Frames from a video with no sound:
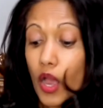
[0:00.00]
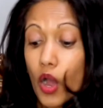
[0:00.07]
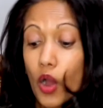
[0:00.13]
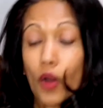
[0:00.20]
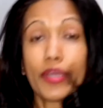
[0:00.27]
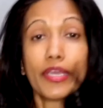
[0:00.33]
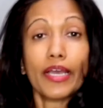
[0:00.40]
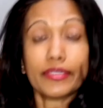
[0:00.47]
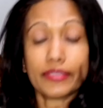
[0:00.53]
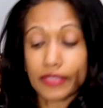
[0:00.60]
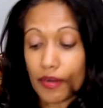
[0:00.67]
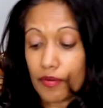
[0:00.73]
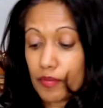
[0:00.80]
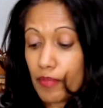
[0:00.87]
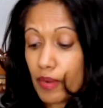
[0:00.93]
Oh yes,
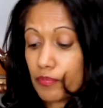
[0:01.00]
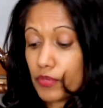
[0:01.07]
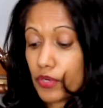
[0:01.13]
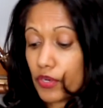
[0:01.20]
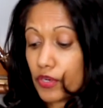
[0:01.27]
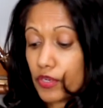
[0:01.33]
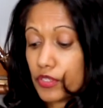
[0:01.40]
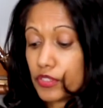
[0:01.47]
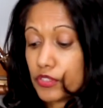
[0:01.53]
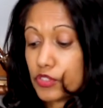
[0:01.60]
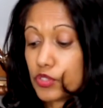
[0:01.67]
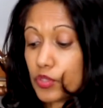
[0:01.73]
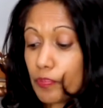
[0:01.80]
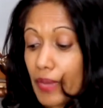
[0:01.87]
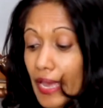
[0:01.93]
I remember,
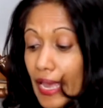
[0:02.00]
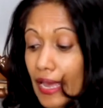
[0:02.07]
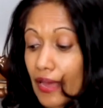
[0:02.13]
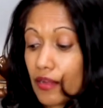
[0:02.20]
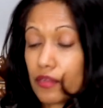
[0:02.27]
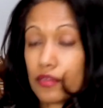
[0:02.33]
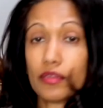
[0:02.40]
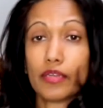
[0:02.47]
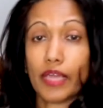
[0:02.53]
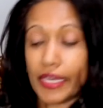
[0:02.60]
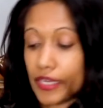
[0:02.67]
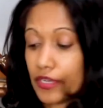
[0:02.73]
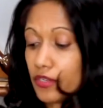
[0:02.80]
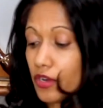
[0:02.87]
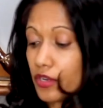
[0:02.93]
so pale, like
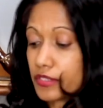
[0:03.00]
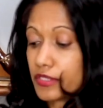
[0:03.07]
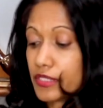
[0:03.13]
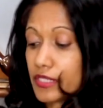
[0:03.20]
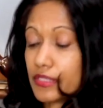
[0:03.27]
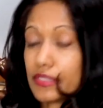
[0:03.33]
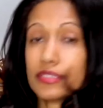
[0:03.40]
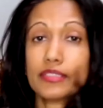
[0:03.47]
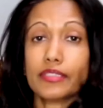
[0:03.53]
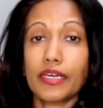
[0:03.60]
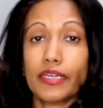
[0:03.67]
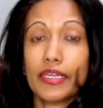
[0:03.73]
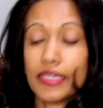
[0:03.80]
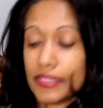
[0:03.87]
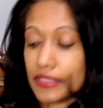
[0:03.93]
he'd not seen the
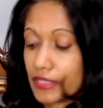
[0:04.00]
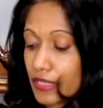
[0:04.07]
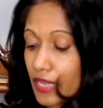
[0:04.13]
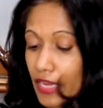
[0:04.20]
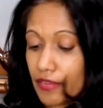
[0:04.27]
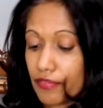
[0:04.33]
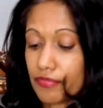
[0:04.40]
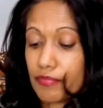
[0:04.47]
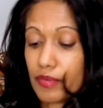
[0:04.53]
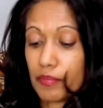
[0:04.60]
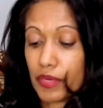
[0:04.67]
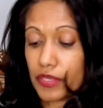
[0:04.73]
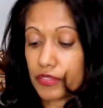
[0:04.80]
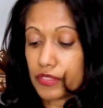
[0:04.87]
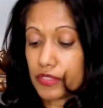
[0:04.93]
sun in his life, my
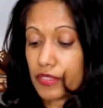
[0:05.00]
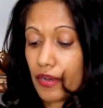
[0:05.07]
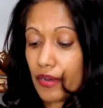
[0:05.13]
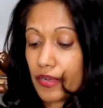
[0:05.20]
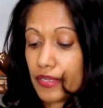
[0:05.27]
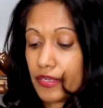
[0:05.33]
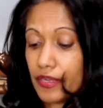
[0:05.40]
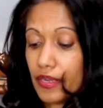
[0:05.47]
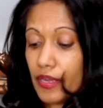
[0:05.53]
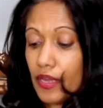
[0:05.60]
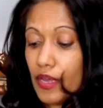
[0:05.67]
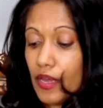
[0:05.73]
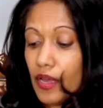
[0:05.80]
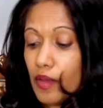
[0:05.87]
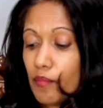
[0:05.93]
mother sighed.
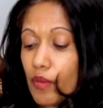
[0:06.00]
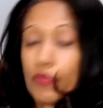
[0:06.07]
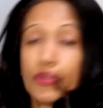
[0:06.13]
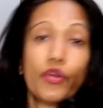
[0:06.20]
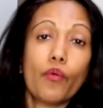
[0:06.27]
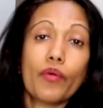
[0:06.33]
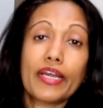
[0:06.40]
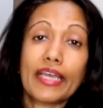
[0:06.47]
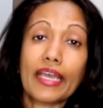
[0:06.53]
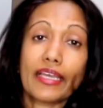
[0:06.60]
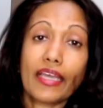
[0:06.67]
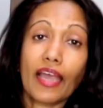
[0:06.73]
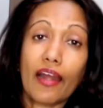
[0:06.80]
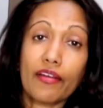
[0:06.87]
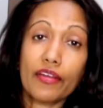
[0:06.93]
But we don't want to get
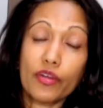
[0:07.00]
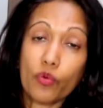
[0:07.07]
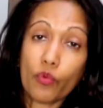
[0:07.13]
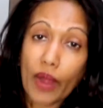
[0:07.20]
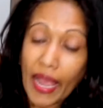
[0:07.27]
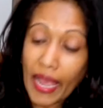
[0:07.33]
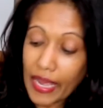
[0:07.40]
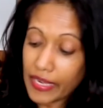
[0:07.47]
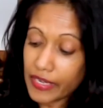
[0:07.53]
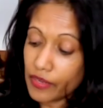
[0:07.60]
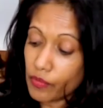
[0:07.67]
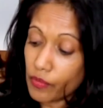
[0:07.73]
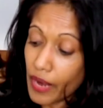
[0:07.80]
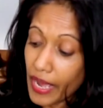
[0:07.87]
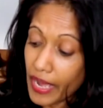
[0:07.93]
carried away in
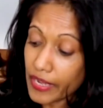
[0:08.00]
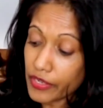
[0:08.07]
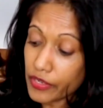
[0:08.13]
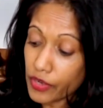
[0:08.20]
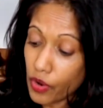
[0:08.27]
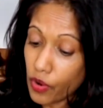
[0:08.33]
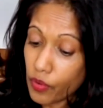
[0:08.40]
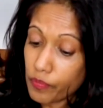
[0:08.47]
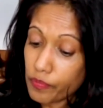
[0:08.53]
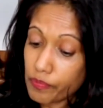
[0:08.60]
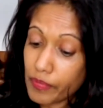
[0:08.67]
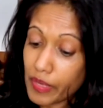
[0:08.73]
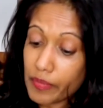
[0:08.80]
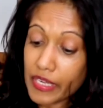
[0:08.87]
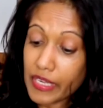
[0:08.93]
a way, you know.
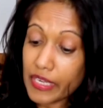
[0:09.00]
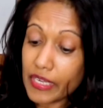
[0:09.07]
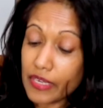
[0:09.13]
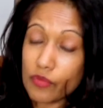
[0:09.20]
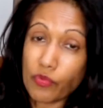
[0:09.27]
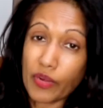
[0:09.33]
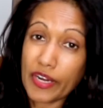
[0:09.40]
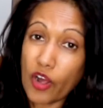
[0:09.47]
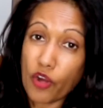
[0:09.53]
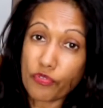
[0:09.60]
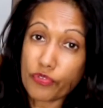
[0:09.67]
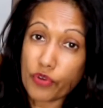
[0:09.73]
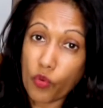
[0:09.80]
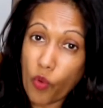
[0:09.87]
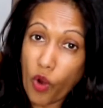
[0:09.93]
Maybe he went out
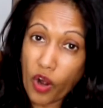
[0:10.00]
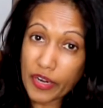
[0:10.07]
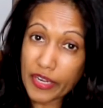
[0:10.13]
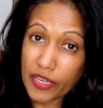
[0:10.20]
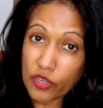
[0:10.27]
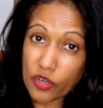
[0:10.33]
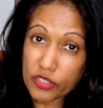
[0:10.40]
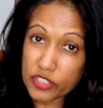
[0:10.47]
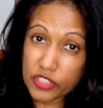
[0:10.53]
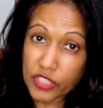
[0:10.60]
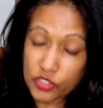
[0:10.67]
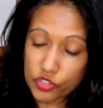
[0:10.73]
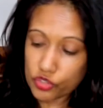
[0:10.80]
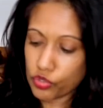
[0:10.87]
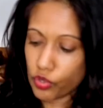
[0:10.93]
for a walk and got
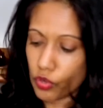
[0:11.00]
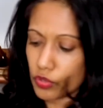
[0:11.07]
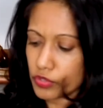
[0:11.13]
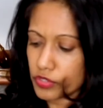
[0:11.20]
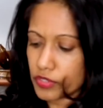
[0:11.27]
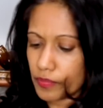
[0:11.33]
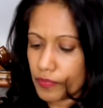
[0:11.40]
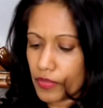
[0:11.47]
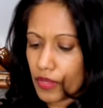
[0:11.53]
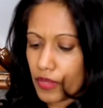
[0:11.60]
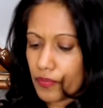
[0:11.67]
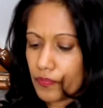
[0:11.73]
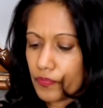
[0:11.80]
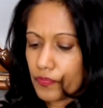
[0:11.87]
sunstroke or something.